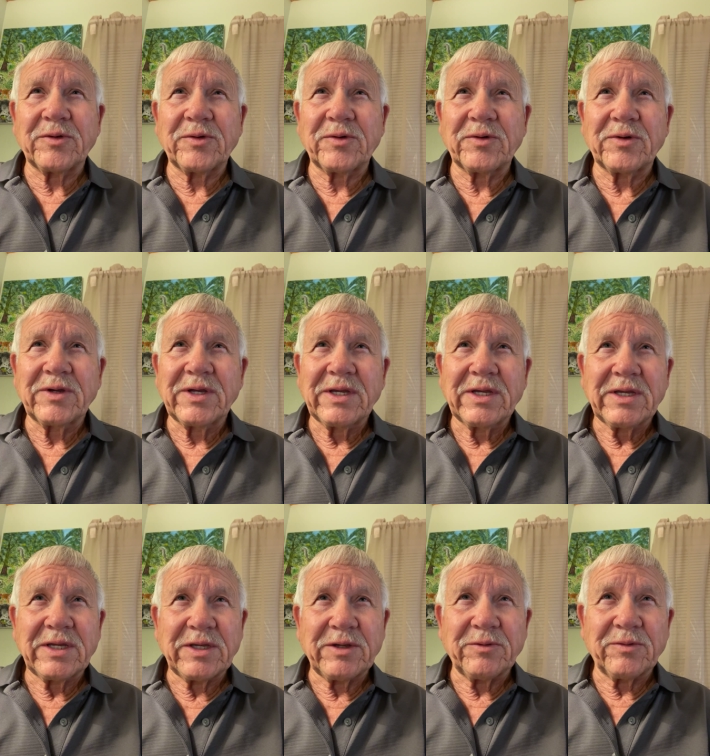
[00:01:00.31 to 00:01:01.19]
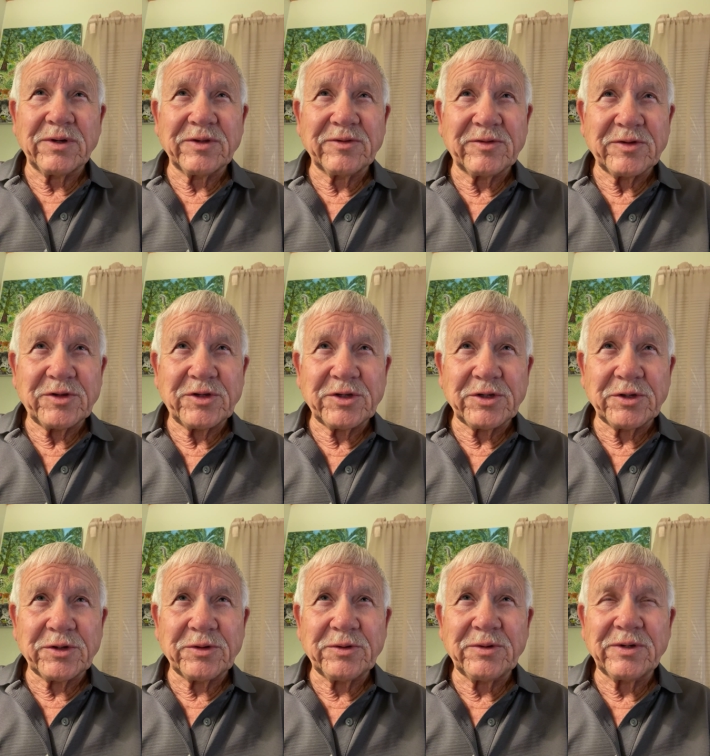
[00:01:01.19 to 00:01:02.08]
through, he was a
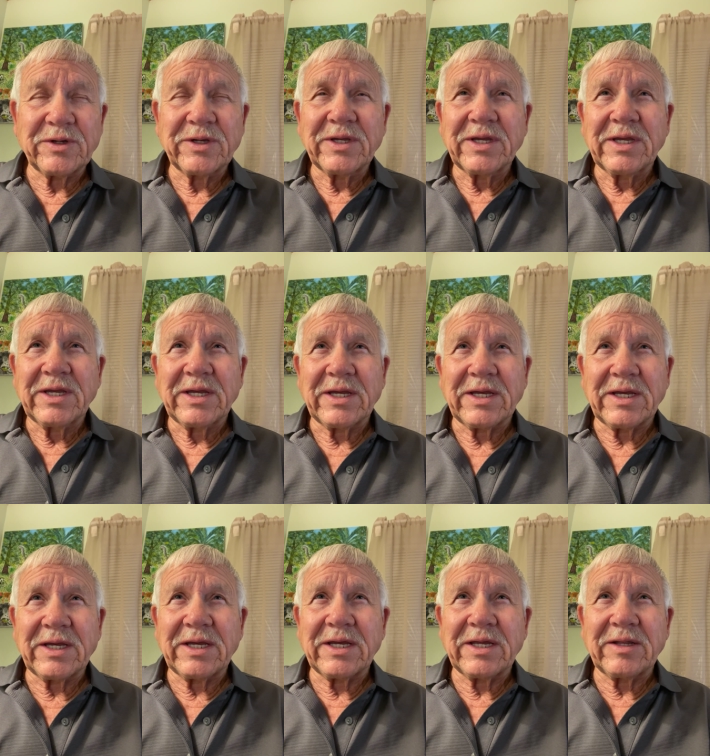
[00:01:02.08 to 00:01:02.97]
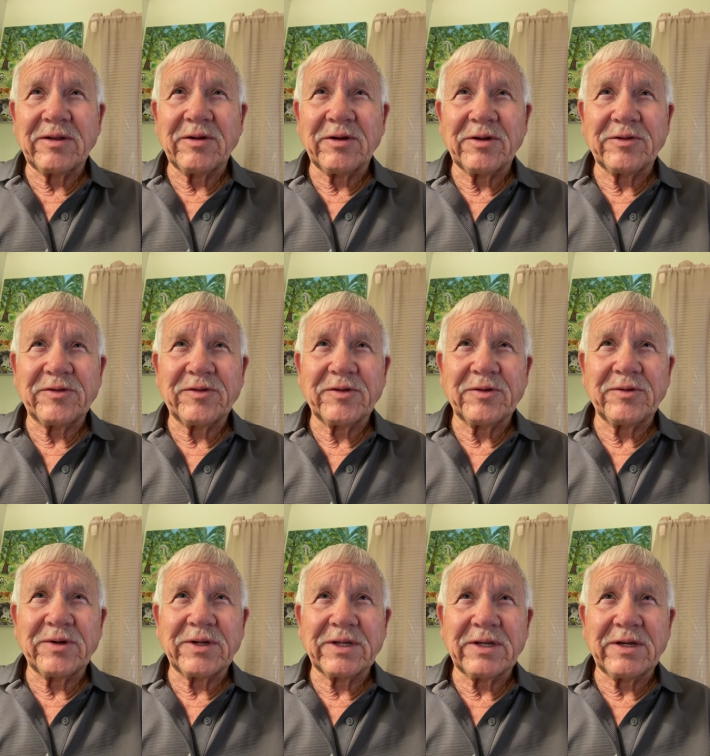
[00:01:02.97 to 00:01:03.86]
Jew, and
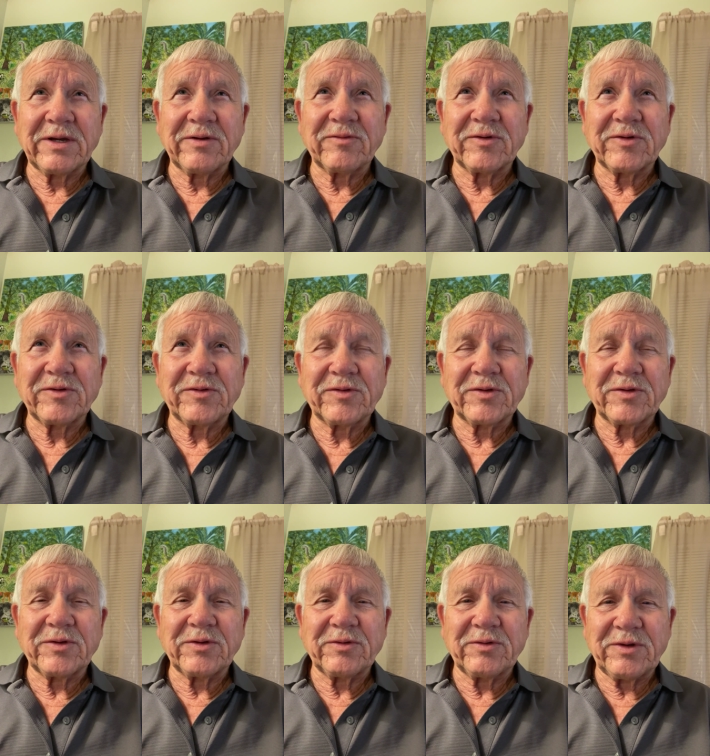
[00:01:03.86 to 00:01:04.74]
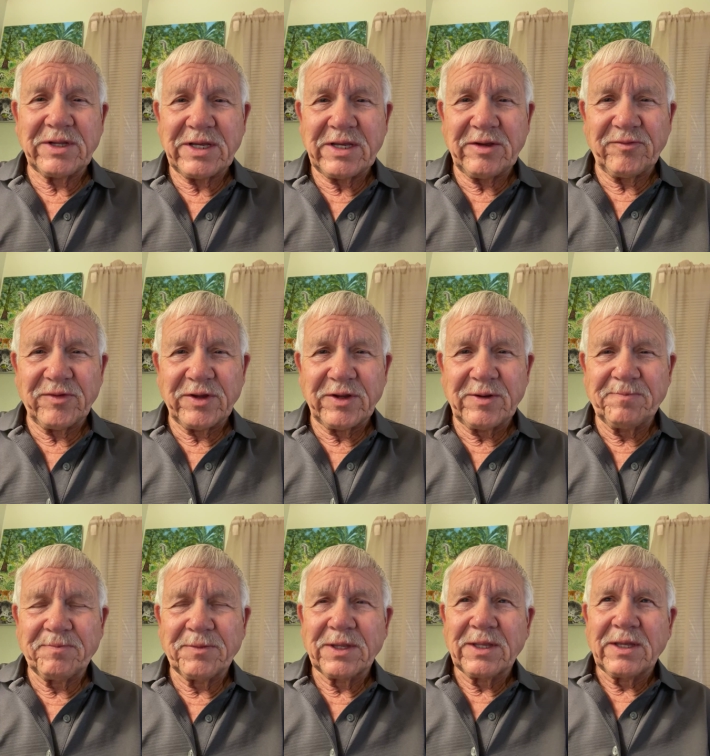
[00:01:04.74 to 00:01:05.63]
also it covers through
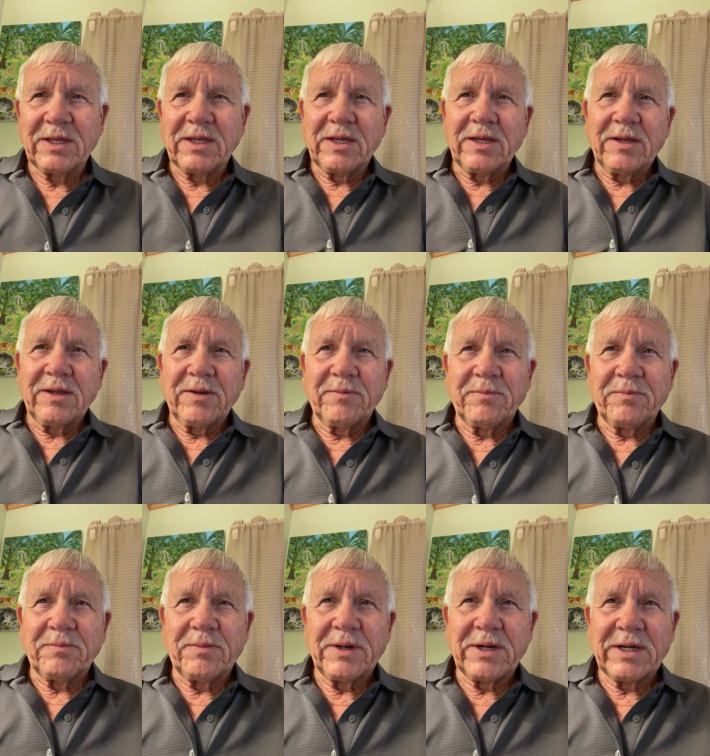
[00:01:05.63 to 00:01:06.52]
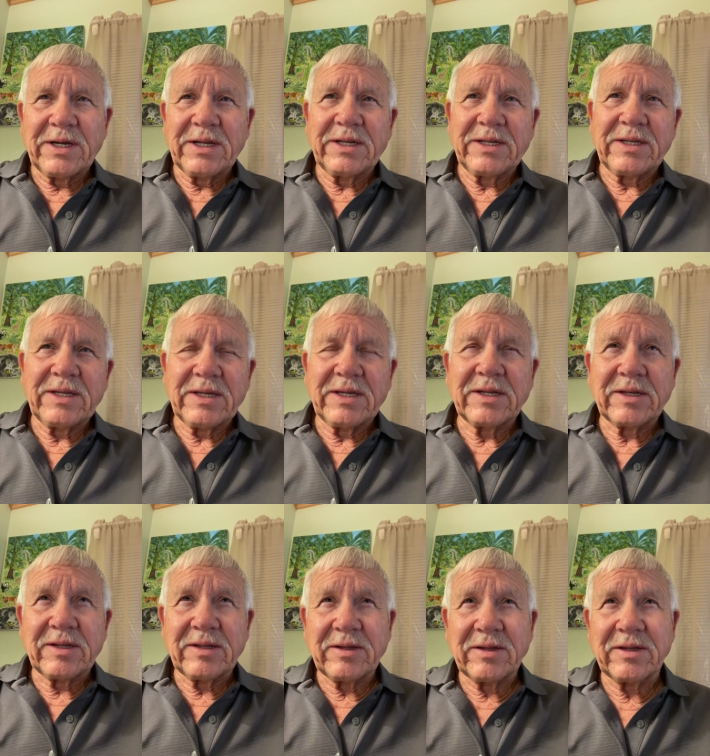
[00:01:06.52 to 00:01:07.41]
David, but
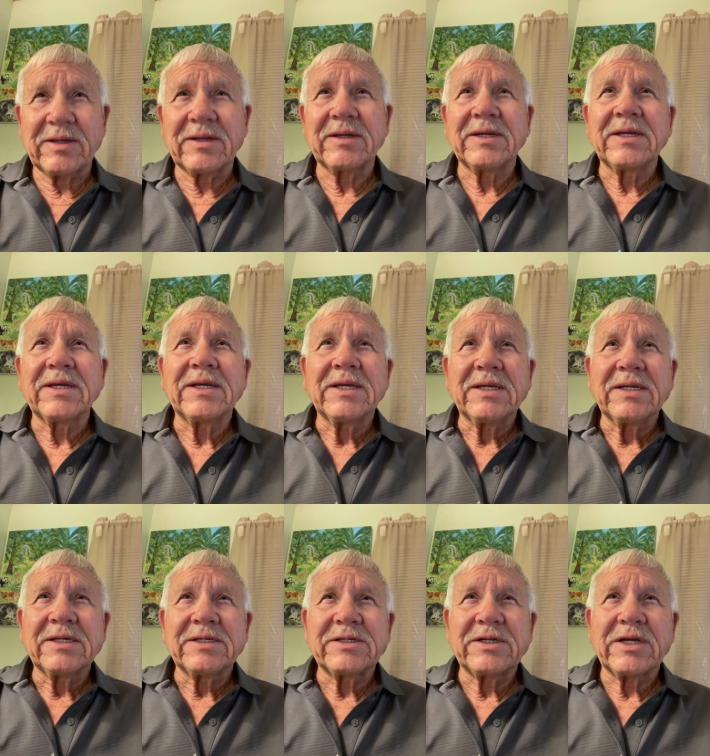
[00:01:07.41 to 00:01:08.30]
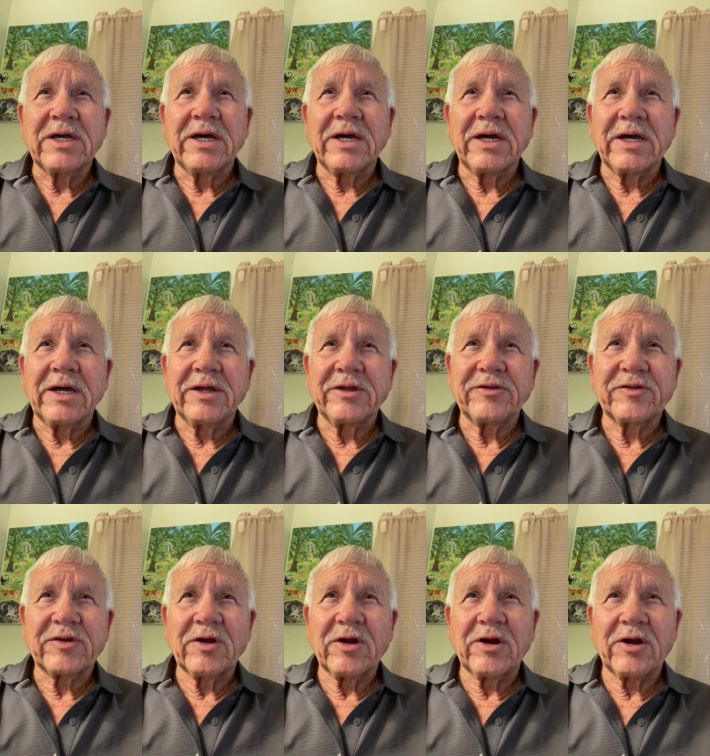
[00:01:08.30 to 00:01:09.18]
it
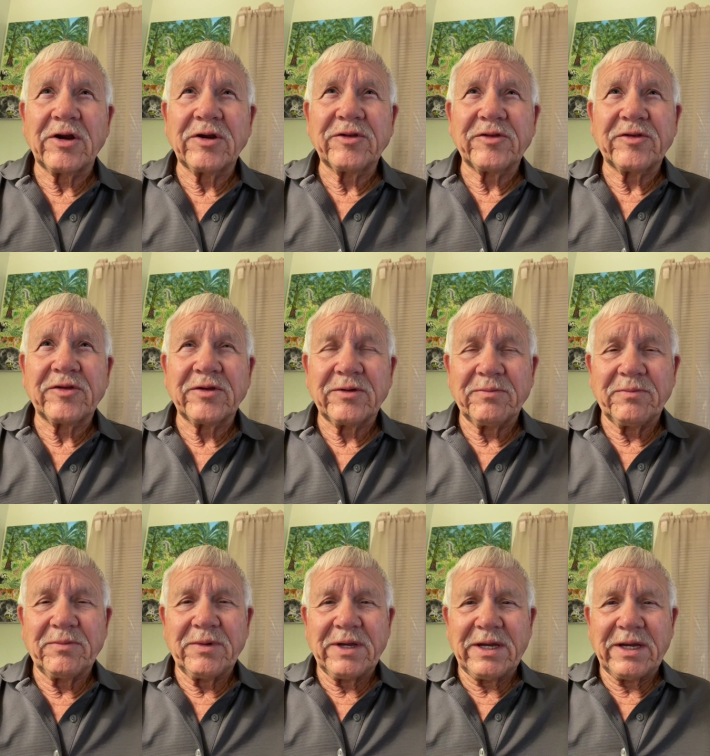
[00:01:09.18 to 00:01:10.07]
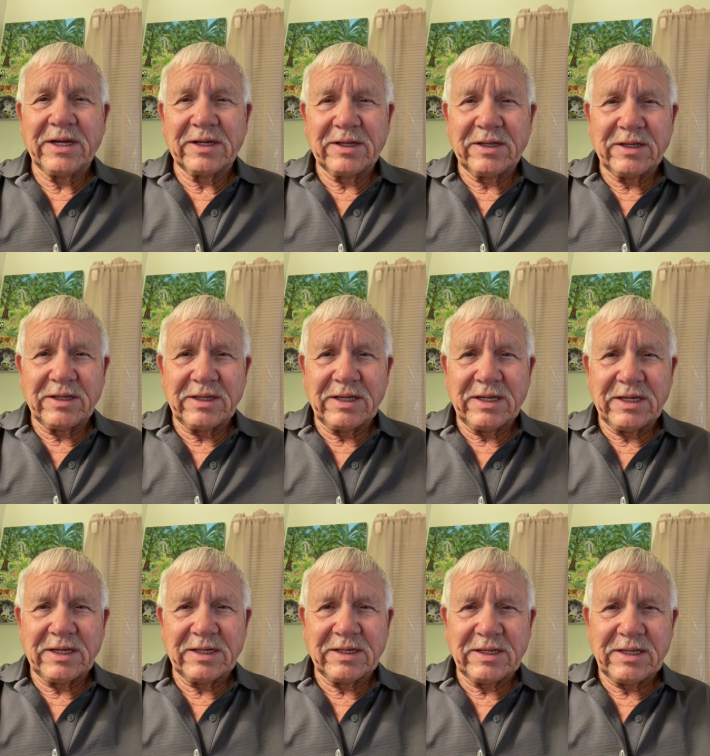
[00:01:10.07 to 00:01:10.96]
uh, starts back
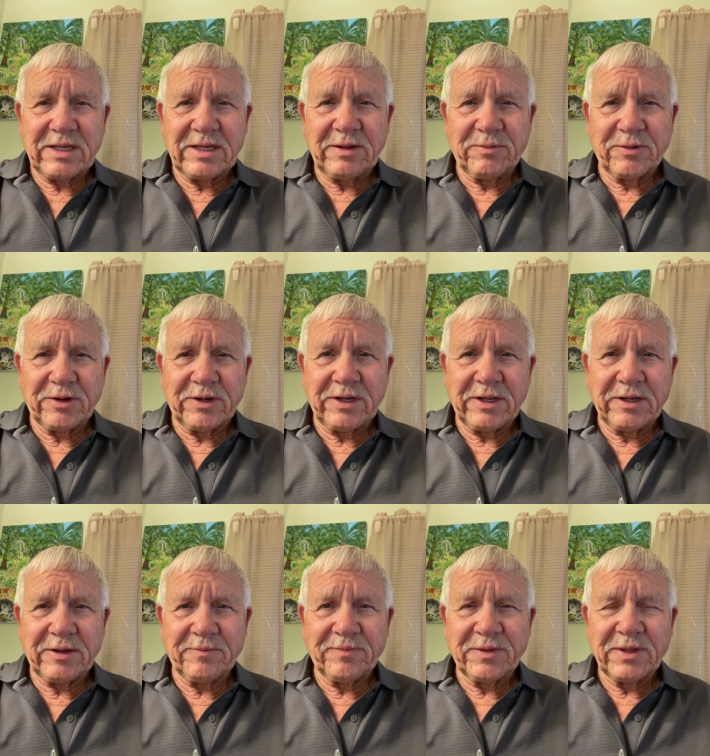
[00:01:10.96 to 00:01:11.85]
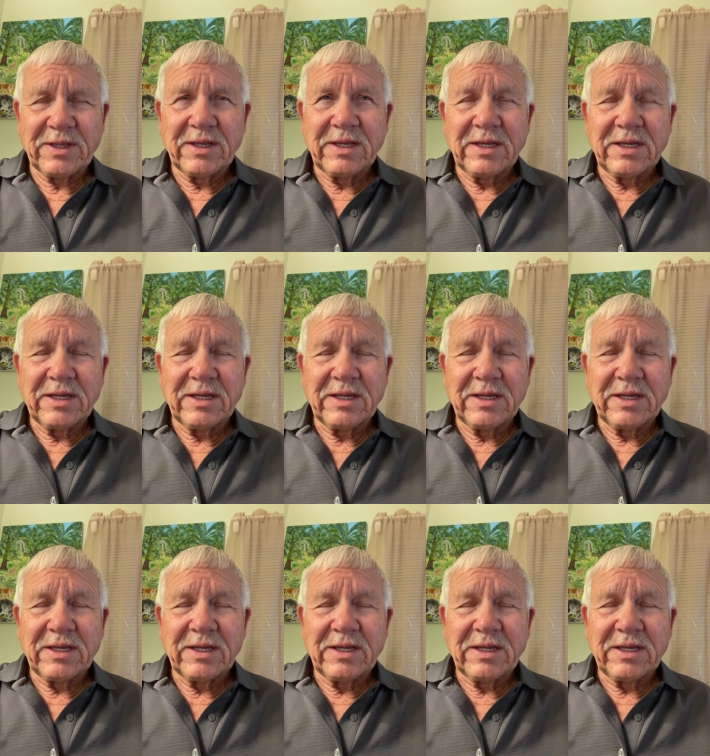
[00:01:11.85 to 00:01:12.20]
at Abraham.